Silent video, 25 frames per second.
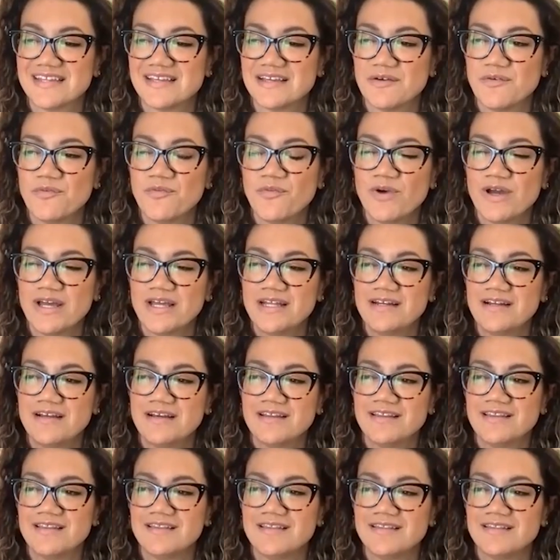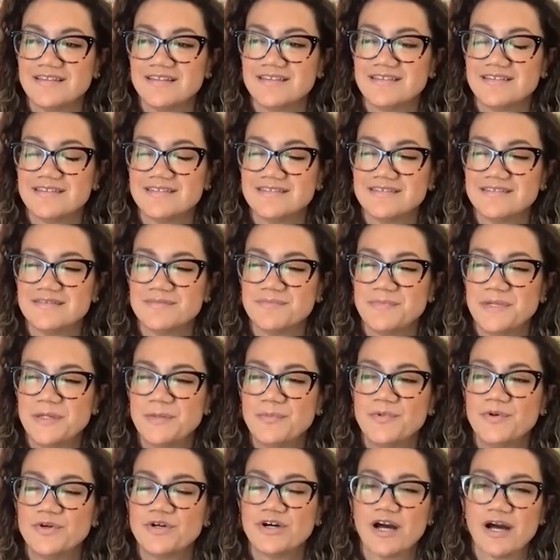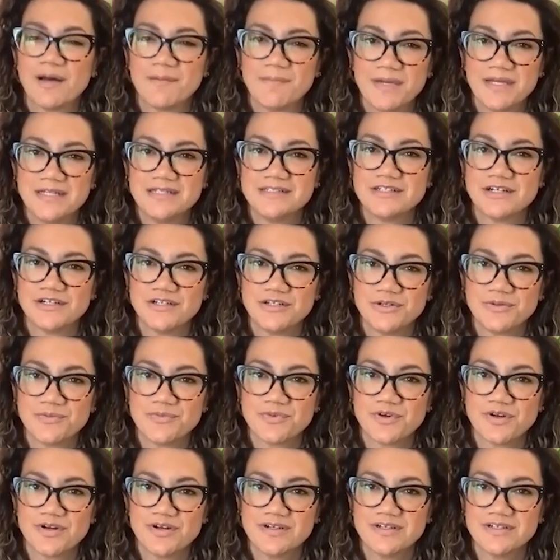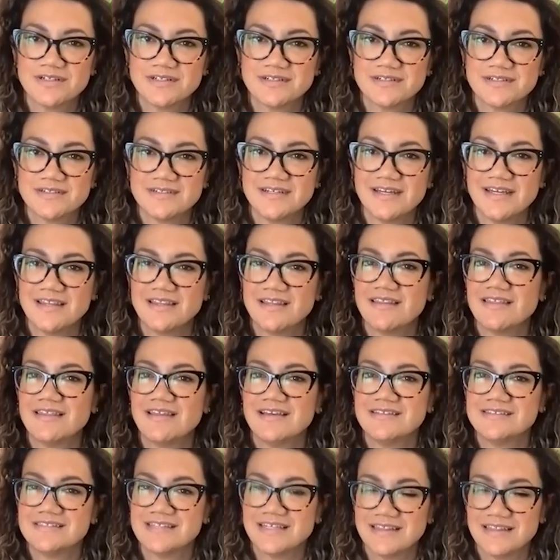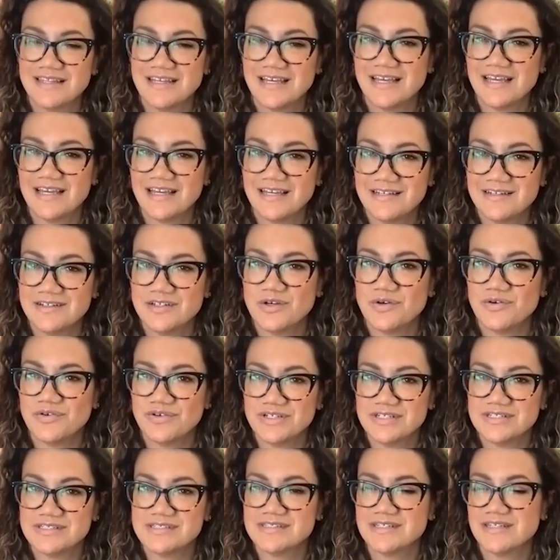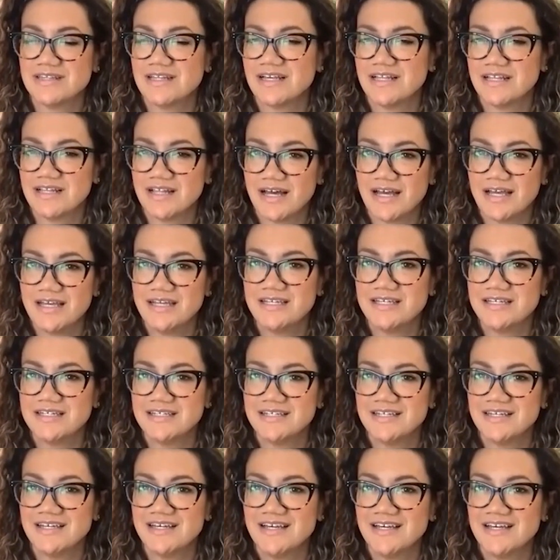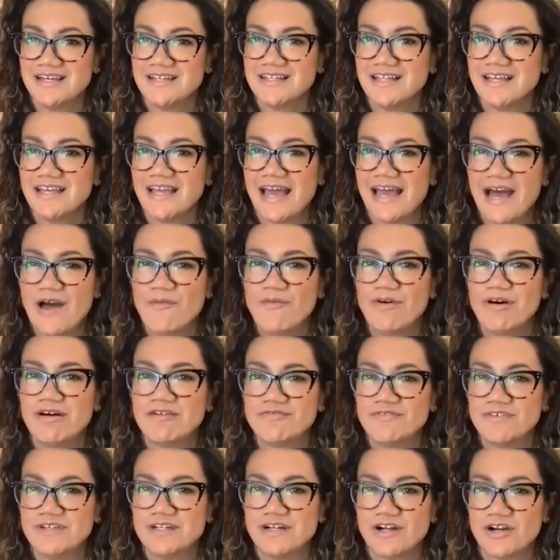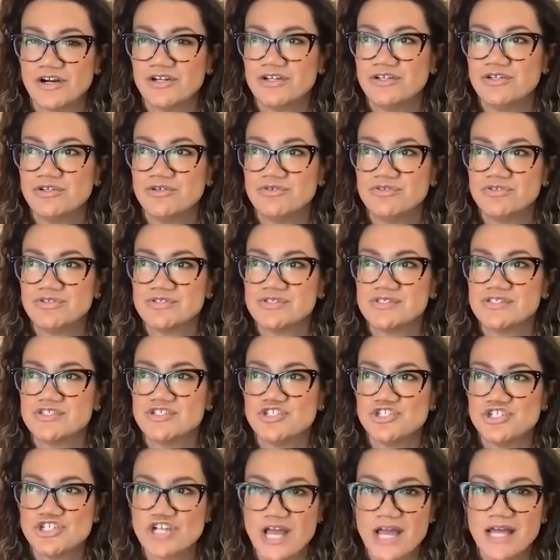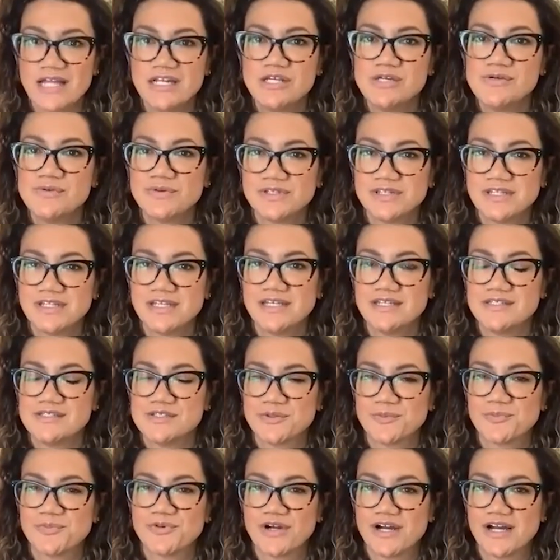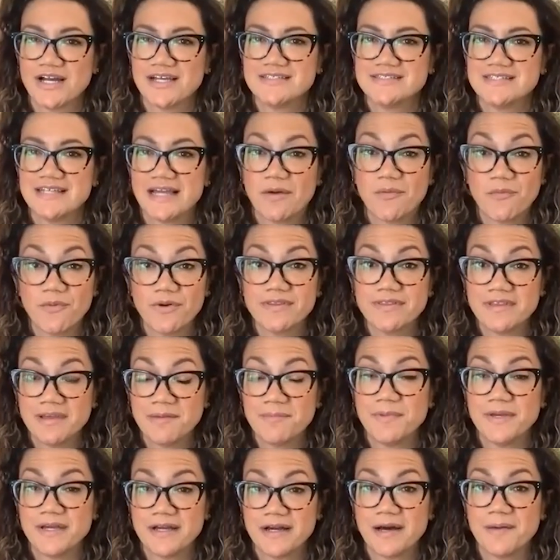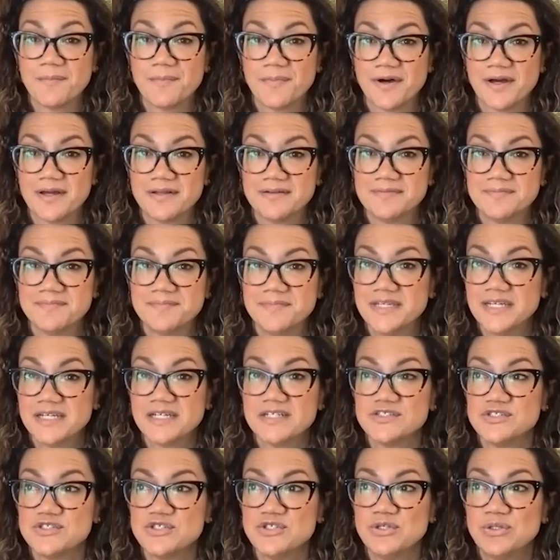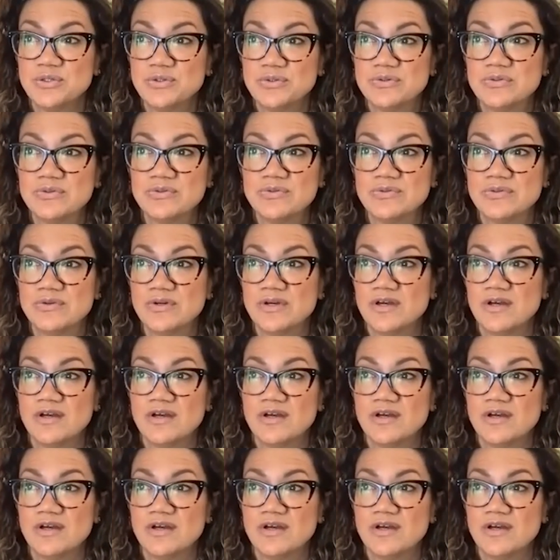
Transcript: when people comment on your work and the things that they notice and they like like how often are you just genuinely surprised at what they pick up on because you